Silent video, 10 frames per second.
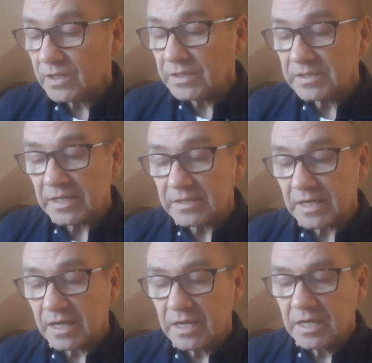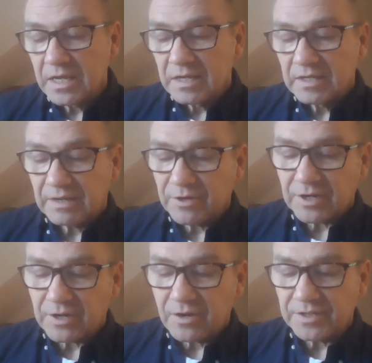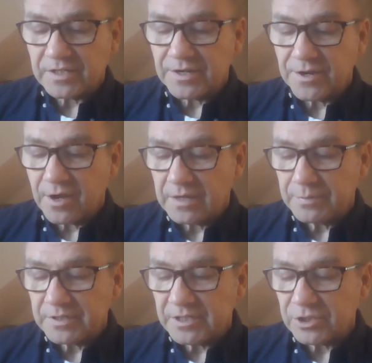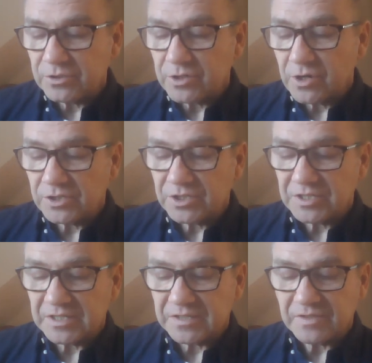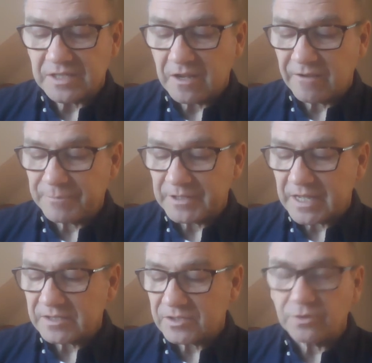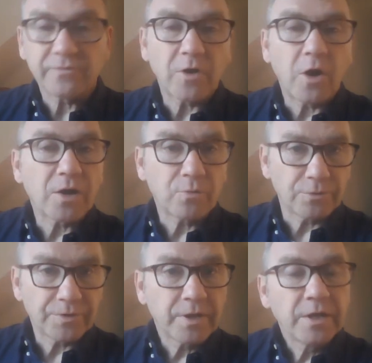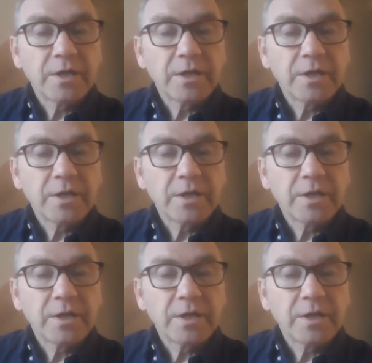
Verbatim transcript: he says, uh, you know, we're going to call this a non-positional consciousness of self, but that's sort of awkward.